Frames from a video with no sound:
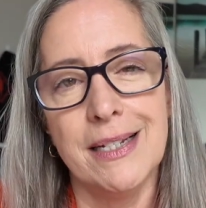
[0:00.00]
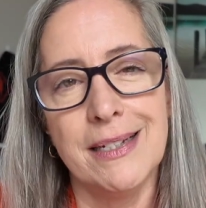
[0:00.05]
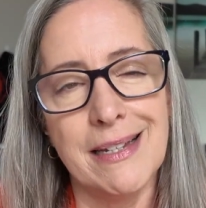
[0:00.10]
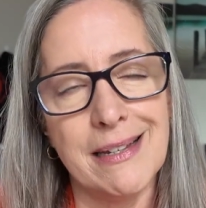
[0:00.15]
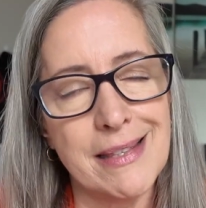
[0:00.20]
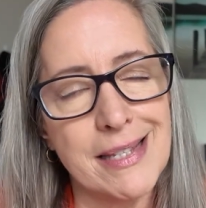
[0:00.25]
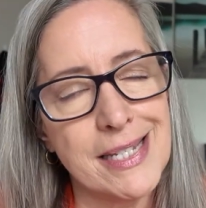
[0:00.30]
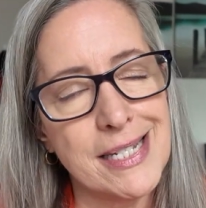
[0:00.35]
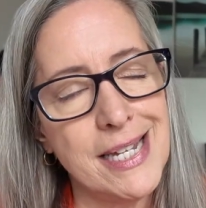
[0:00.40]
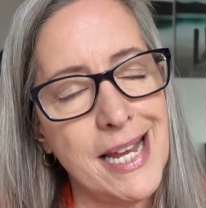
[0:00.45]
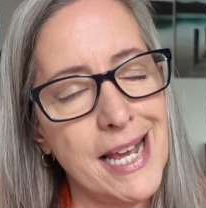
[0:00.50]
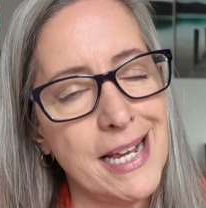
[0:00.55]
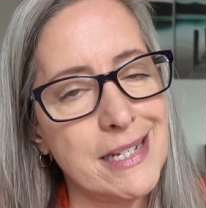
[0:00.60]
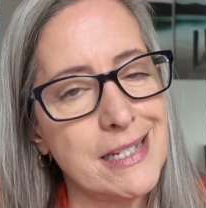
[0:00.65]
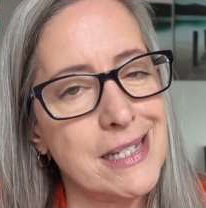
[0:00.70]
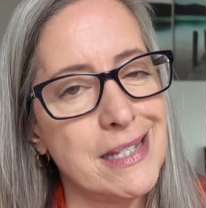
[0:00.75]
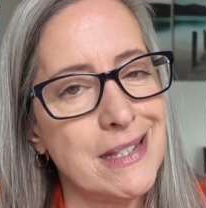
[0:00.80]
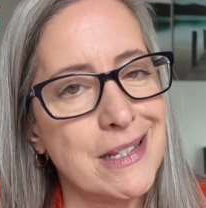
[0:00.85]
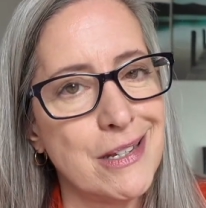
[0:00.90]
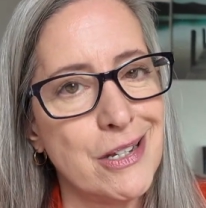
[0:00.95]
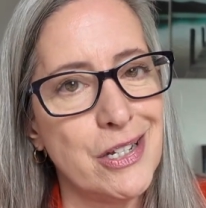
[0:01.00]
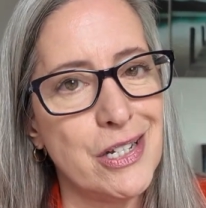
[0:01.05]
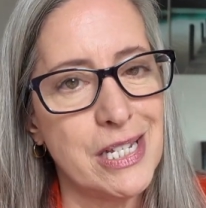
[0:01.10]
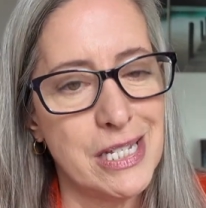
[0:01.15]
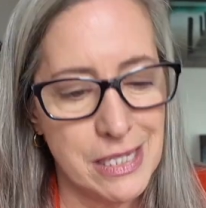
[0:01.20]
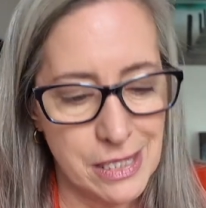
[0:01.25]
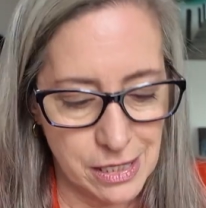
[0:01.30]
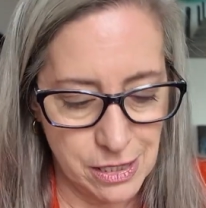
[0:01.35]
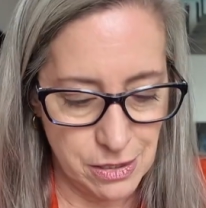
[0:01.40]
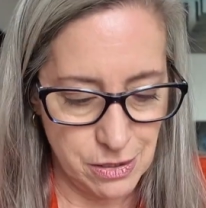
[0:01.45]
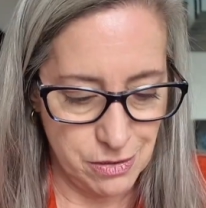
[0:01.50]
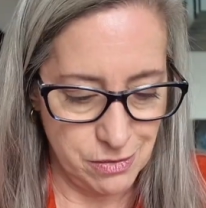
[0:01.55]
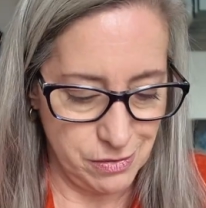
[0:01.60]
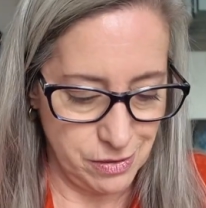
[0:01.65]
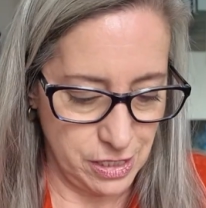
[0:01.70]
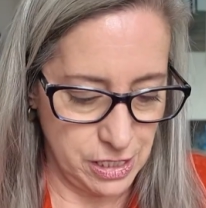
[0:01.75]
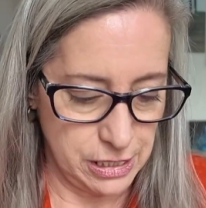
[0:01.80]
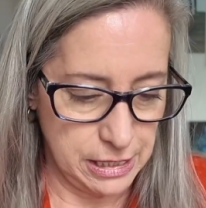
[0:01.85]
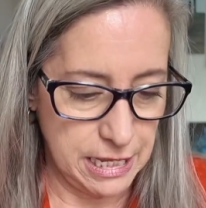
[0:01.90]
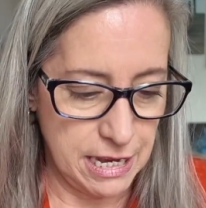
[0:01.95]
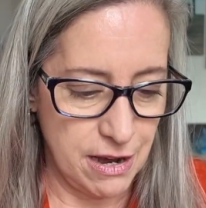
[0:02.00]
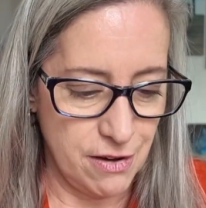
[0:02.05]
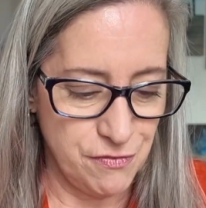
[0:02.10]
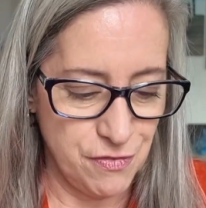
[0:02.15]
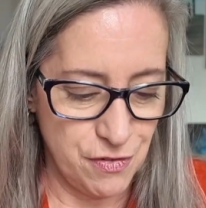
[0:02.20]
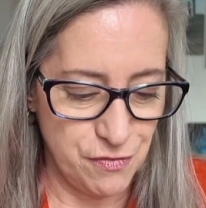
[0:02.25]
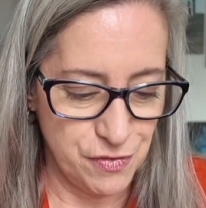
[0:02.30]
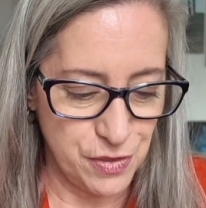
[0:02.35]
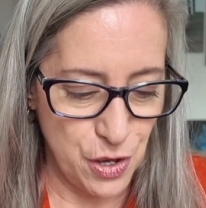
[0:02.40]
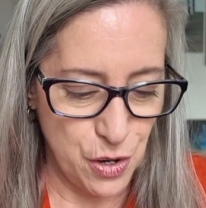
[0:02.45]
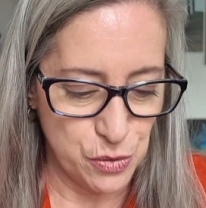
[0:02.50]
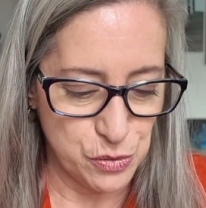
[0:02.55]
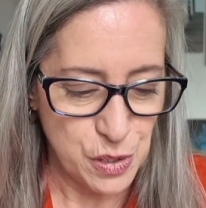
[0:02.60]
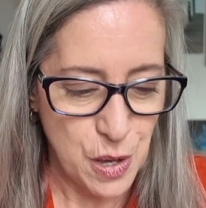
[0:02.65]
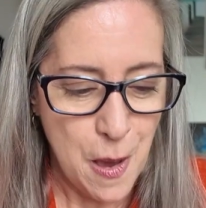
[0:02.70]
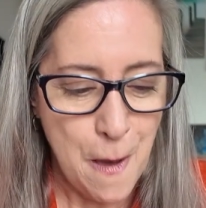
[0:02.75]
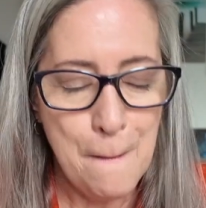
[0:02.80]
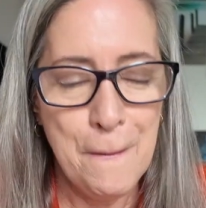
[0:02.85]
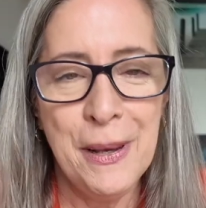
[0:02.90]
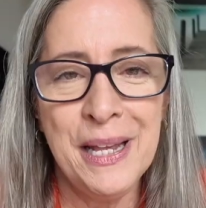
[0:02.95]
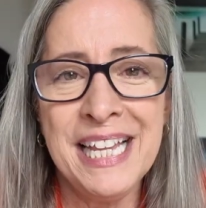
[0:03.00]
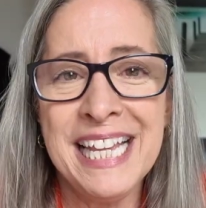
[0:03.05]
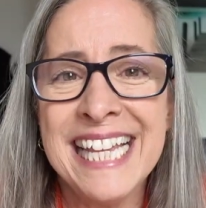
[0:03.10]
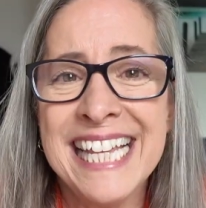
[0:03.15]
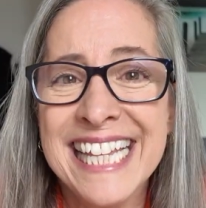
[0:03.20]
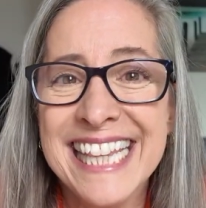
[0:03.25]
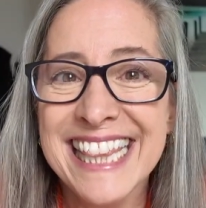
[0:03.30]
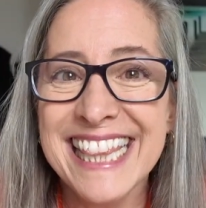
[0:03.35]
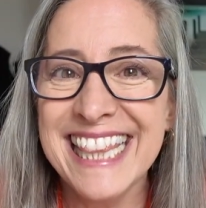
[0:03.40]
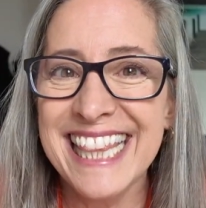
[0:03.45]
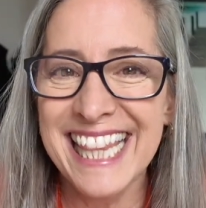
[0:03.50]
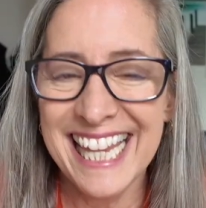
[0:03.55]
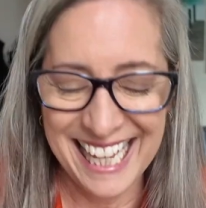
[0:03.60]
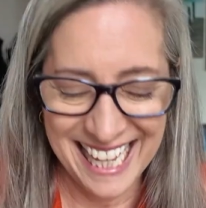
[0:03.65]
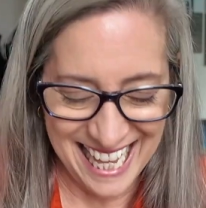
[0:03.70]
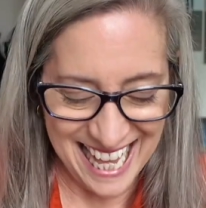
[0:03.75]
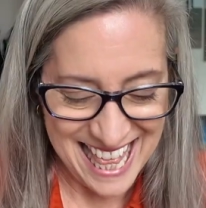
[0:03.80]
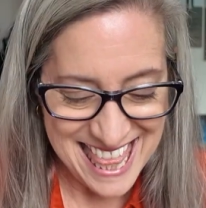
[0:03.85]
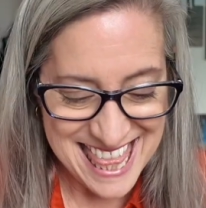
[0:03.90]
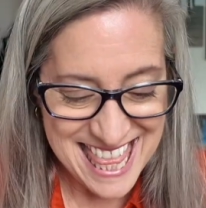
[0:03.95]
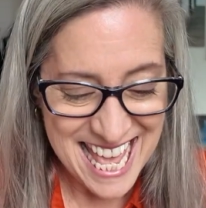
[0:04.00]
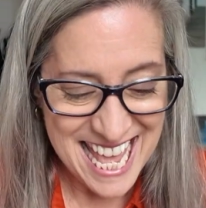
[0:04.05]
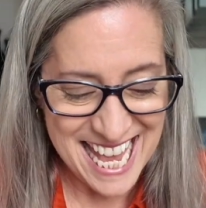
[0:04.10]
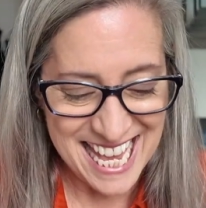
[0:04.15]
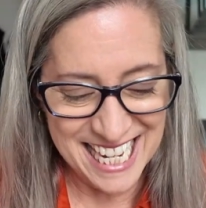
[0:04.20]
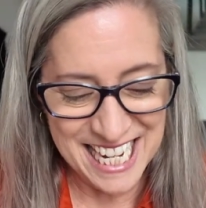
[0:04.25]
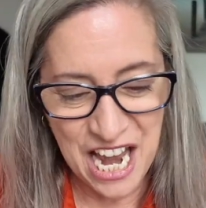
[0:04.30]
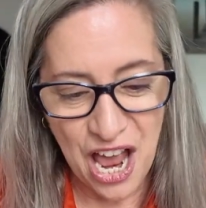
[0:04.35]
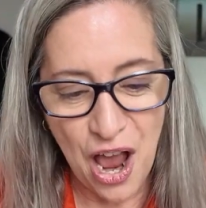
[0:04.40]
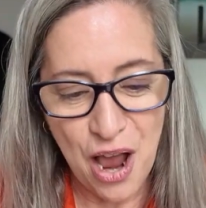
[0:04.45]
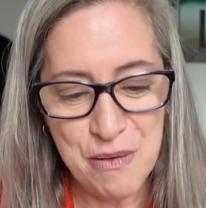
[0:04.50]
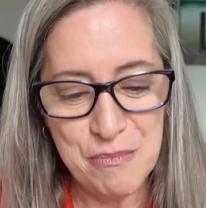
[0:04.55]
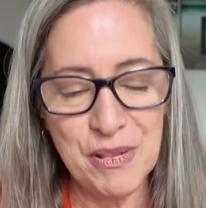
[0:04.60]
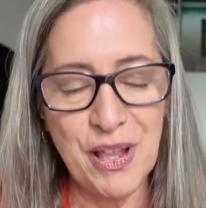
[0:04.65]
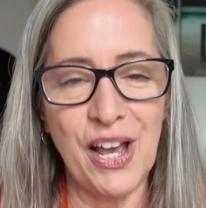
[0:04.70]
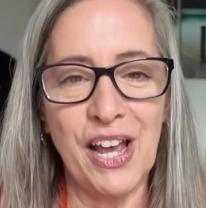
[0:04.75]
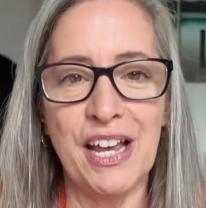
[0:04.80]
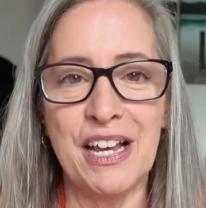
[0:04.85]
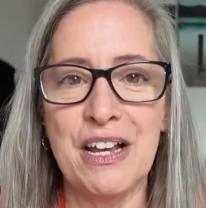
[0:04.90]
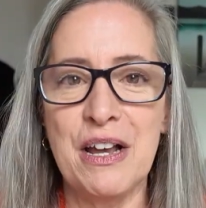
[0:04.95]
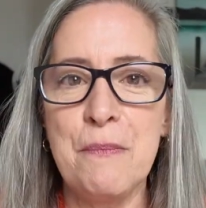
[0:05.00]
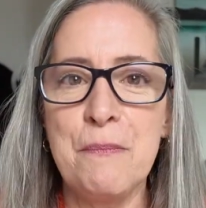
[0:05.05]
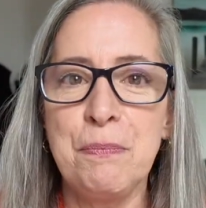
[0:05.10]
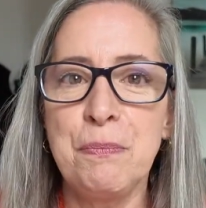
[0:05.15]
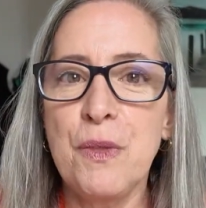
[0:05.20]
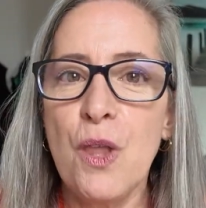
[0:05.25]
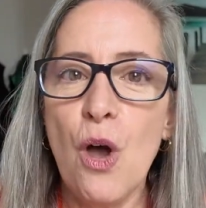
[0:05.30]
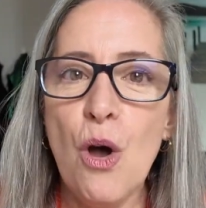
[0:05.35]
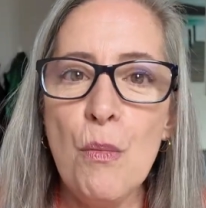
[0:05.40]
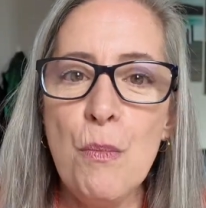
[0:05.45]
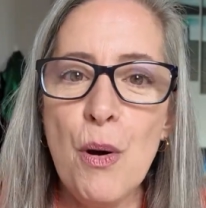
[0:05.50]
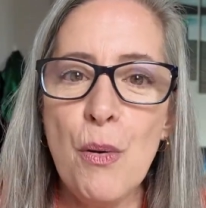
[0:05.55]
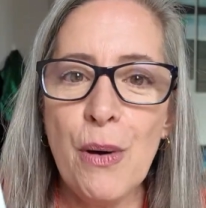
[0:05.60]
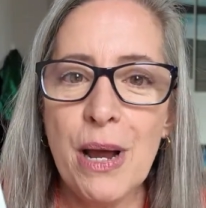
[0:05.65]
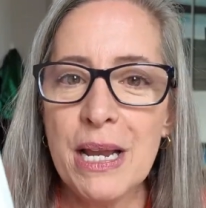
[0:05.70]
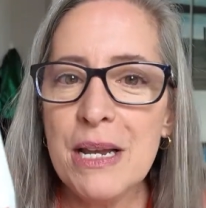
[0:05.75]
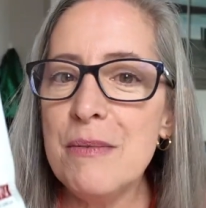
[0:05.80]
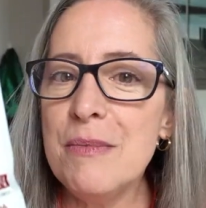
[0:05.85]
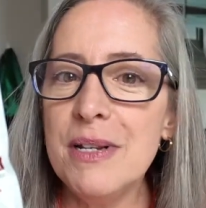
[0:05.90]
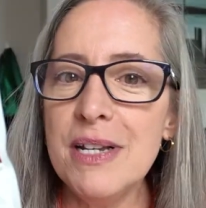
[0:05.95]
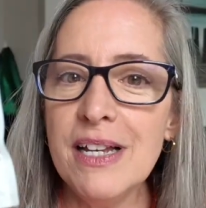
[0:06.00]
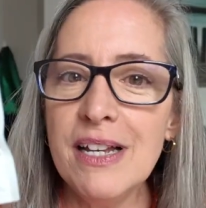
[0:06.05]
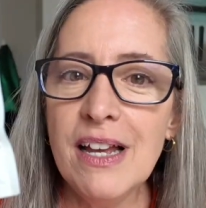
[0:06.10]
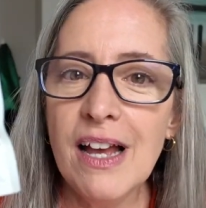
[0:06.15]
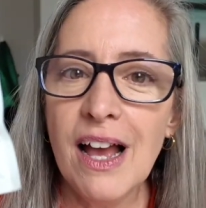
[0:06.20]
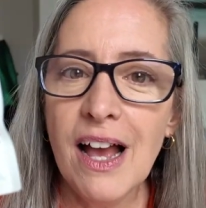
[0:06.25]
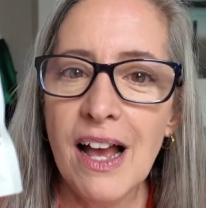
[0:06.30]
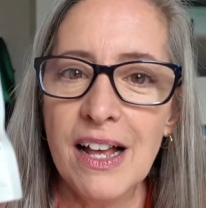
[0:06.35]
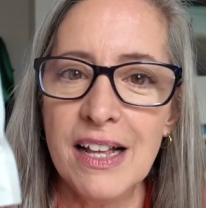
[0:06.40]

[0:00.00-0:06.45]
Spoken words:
Now, the snacks and the goodies, could lay off of those. But then I'm like, oh, but wait a minute.